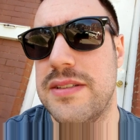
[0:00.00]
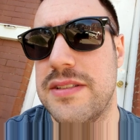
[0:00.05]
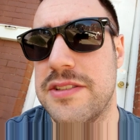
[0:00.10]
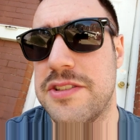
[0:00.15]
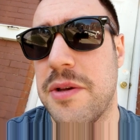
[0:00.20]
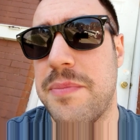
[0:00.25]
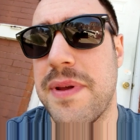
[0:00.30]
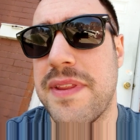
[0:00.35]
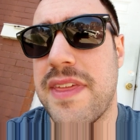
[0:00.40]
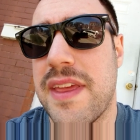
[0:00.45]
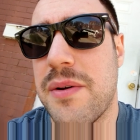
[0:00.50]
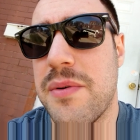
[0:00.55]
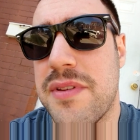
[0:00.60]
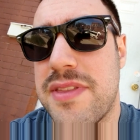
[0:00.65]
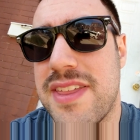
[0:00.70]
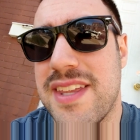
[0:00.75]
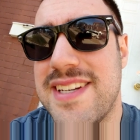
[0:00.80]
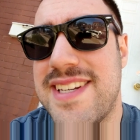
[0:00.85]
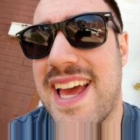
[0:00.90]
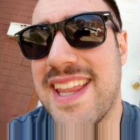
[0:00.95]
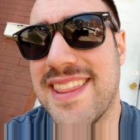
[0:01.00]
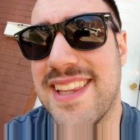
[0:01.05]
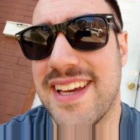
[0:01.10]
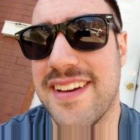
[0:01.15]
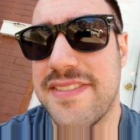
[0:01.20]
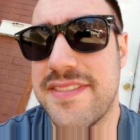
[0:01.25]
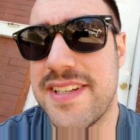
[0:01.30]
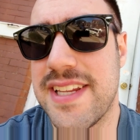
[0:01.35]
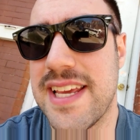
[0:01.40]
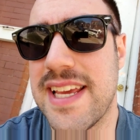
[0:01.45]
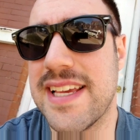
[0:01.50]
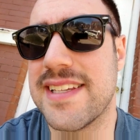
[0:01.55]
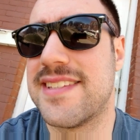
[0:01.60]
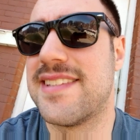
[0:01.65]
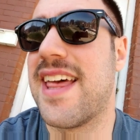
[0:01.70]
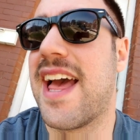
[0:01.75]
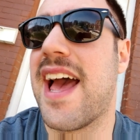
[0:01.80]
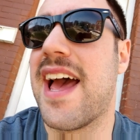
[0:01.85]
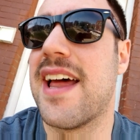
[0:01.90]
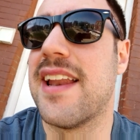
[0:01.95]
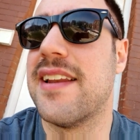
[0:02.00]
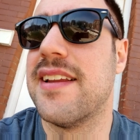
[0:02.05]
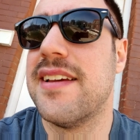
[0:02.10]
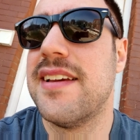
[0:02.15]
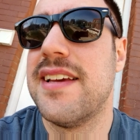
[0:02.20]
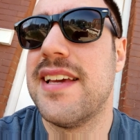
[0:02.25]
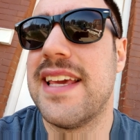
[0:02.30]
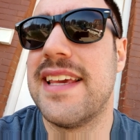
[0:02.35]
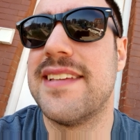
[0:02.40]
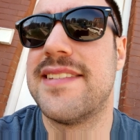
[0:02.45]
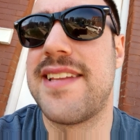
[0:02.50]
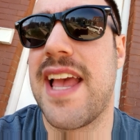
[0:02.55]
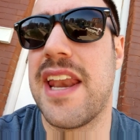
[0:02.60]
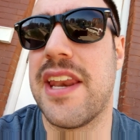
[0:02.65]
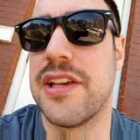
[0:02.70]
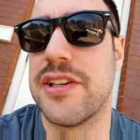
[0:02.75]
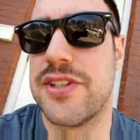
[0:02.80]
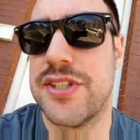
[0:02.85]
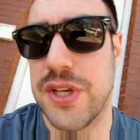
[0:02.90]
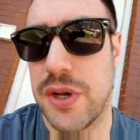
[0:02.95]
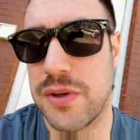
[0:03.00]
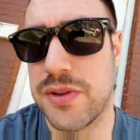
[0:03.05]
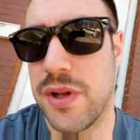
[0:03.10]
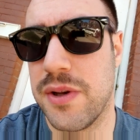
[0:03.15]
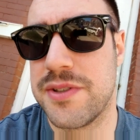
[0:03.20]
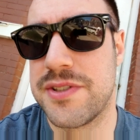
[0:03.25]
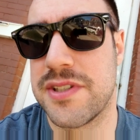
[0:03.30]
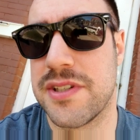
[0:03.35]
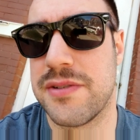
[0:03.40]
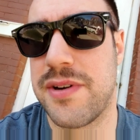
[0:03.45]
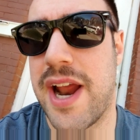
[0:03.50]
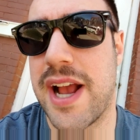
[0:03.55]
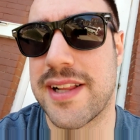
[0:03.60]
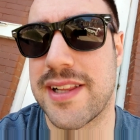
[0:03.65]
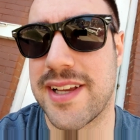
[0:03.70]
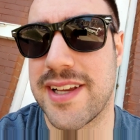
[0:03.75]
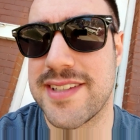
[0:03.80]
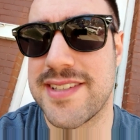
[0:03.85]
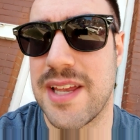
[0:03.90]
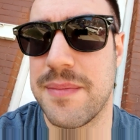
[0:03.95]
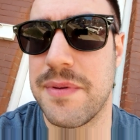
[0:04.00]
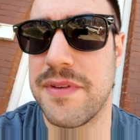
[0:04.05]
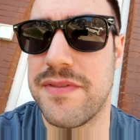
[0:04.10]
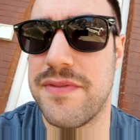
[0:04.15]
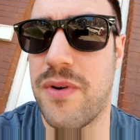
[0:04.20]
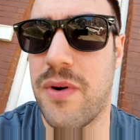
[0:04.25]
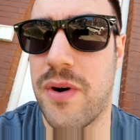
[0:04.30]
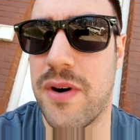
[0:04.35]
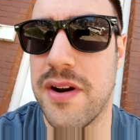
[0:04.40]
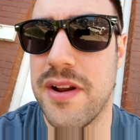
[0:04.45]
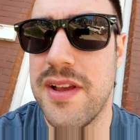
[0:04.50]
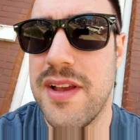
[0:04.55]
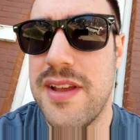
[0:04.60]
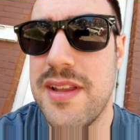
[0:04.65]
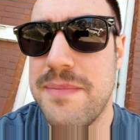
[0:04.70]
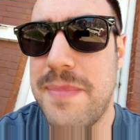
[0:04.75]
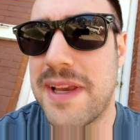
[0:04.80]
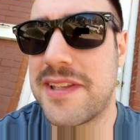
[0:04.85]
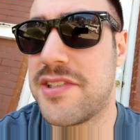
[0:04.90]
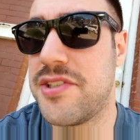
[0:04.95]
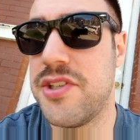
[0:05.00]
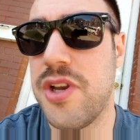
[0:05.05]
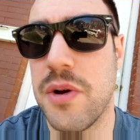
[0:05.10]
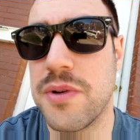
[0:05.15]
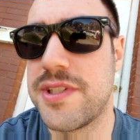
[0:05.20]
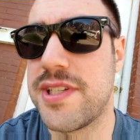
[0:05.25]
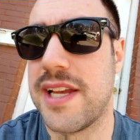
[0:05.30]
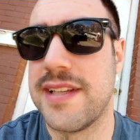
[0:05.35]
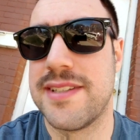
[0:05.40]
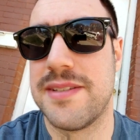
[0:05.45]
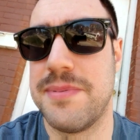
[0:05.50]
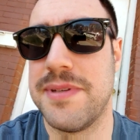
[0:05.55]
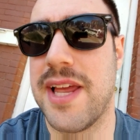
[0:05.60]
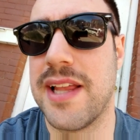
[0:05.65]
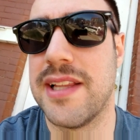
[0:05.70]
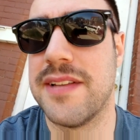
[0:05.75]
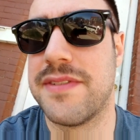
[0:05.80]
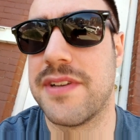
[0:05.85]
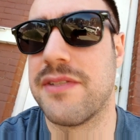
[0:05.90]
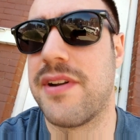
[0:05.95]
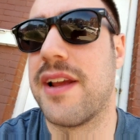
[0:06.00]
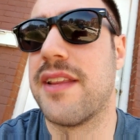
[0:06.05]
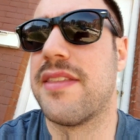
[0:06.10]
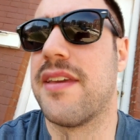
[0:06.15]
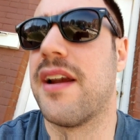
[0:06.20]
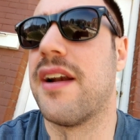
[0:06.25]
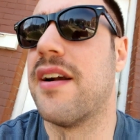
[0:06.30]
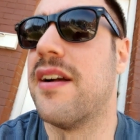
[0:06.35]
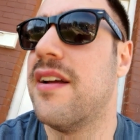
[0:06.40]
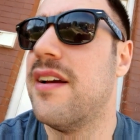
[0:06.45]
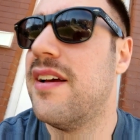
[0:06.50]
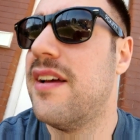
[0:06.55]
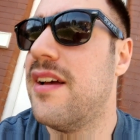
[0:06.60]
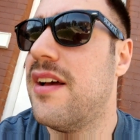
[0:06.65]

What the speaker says: So a big thing with the deadlift is that he's standing so close to the rack, like I said before. Makes no sense to be deadlifting right there.